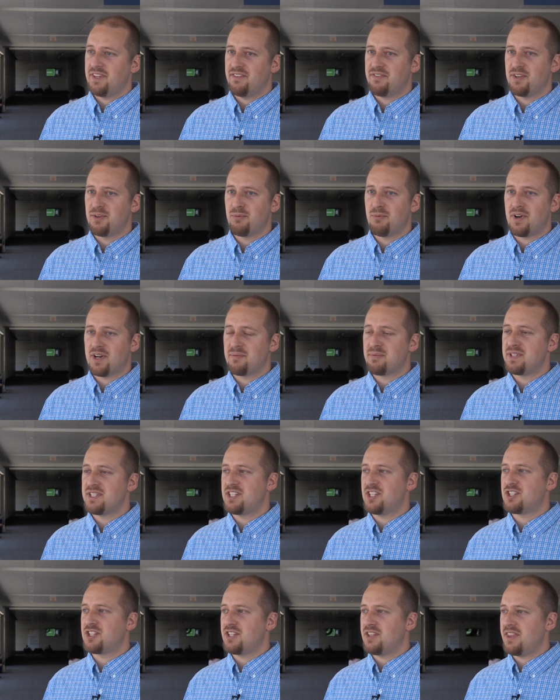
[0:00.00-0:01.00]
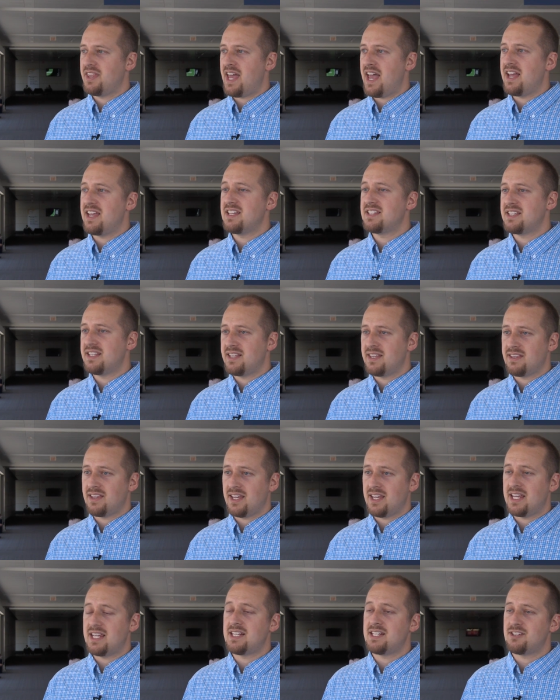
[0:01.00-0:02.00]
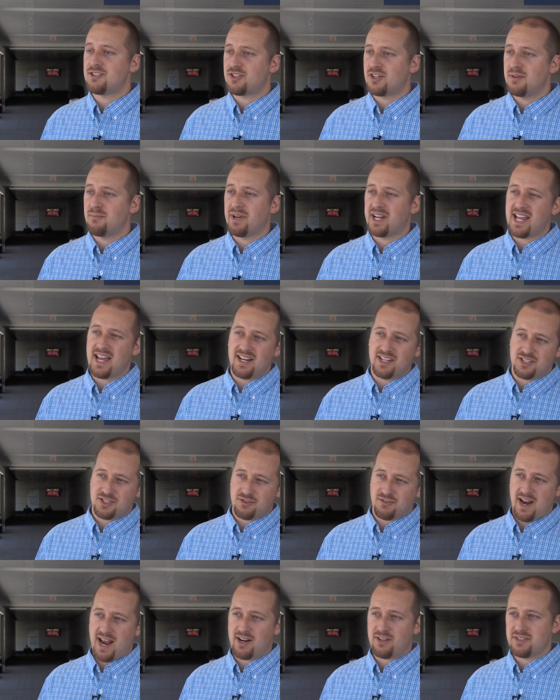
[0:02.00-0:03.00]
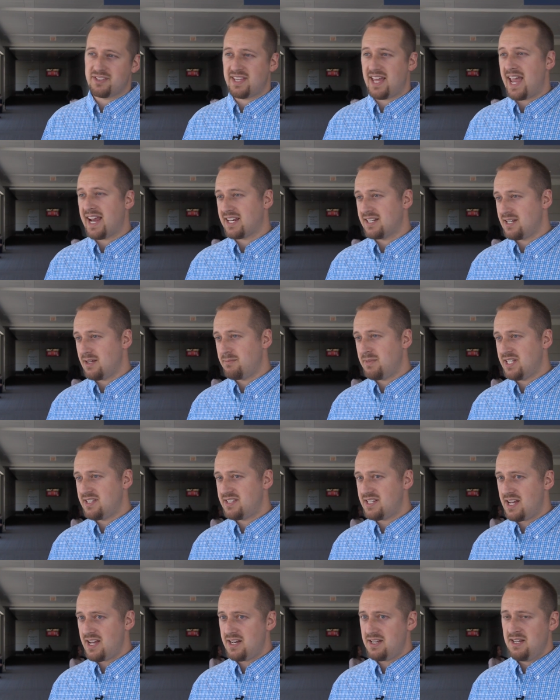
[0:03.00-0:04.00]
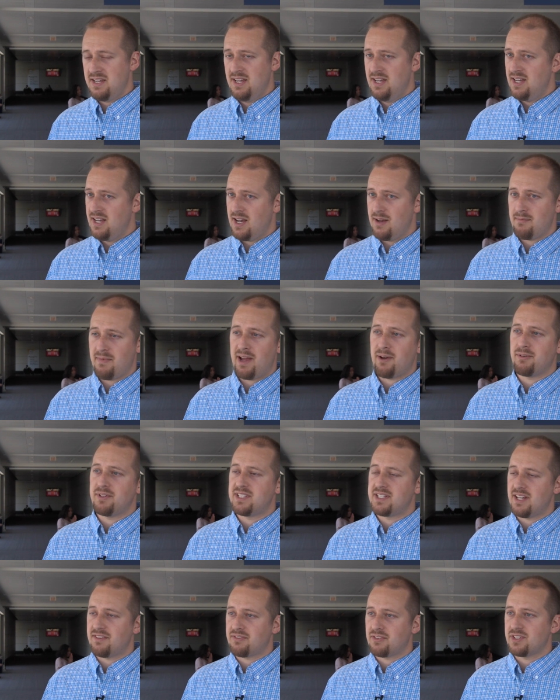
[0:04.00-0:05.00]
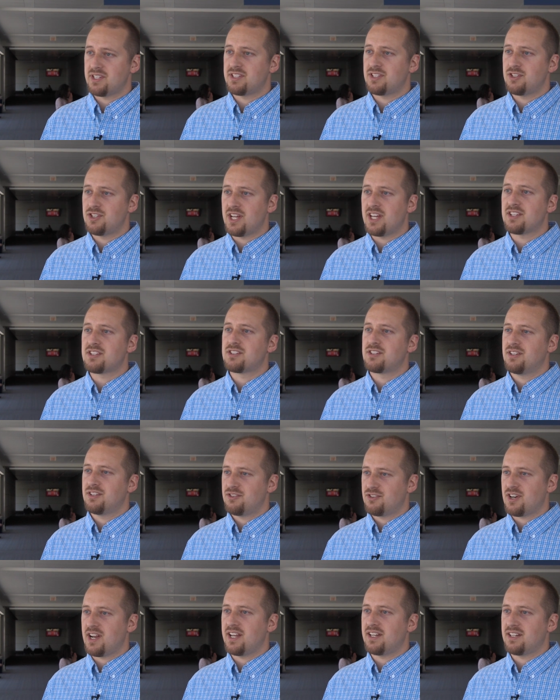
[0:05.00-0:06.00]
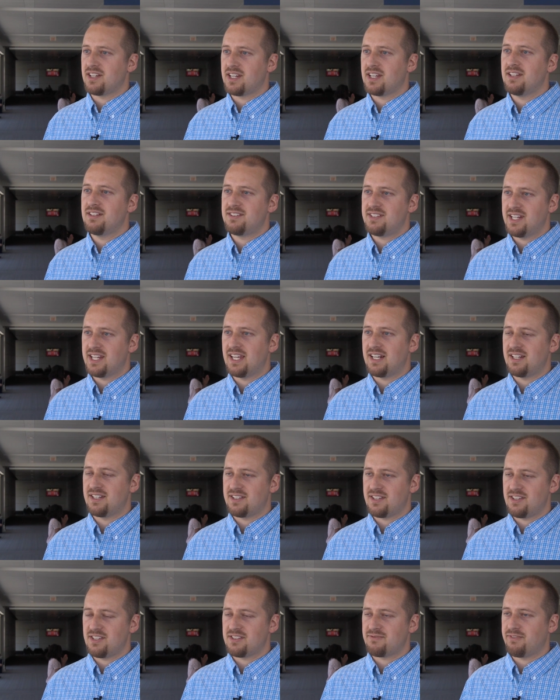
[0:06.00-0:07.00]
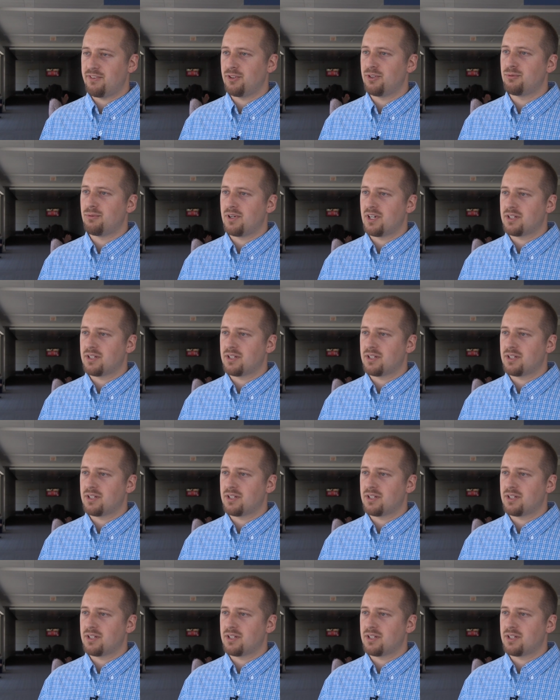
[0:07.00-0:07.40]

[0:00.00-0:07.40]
If you want a position that is in the industry but kind of straddles the academia side, I would definitely suggest trying to get into this field of